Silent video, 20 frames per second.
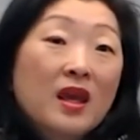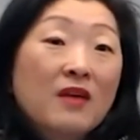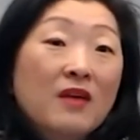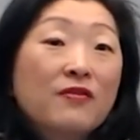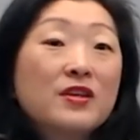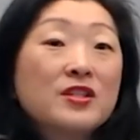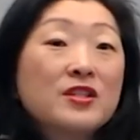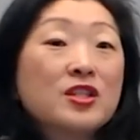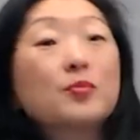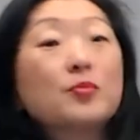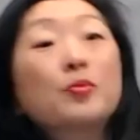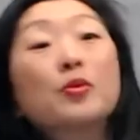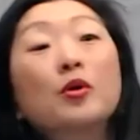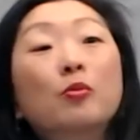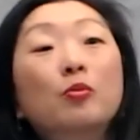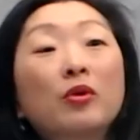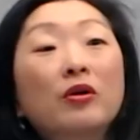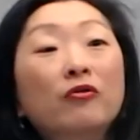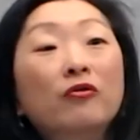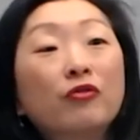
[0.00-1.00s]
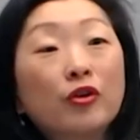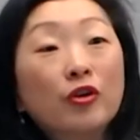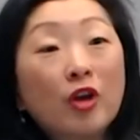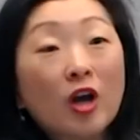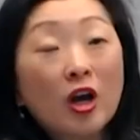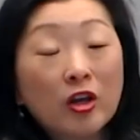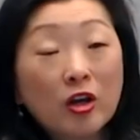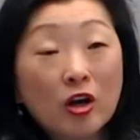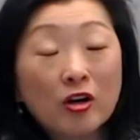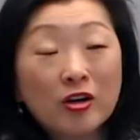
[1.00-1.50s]
if this is appropriate for
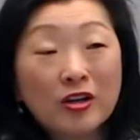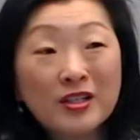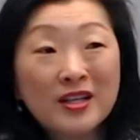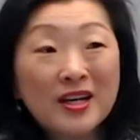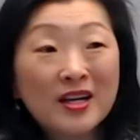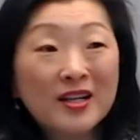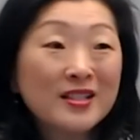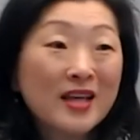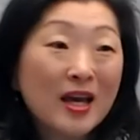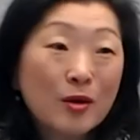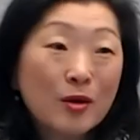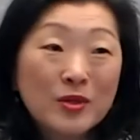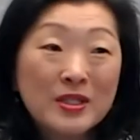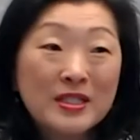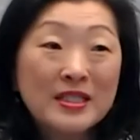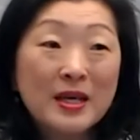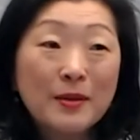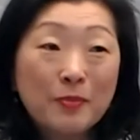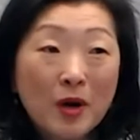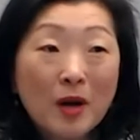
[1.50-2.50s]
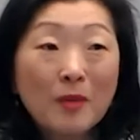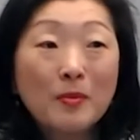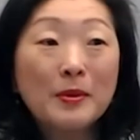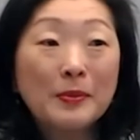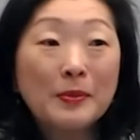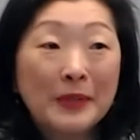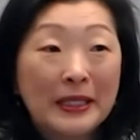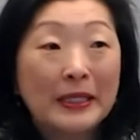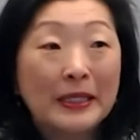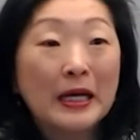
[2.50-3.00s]
non-architects. I would say
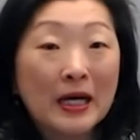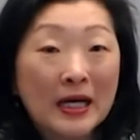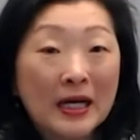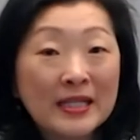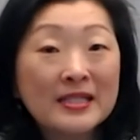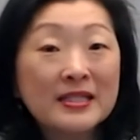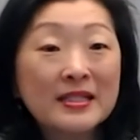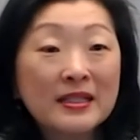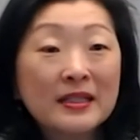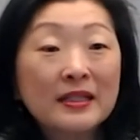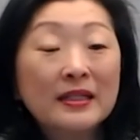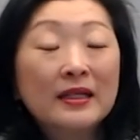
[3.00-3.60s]
probably not.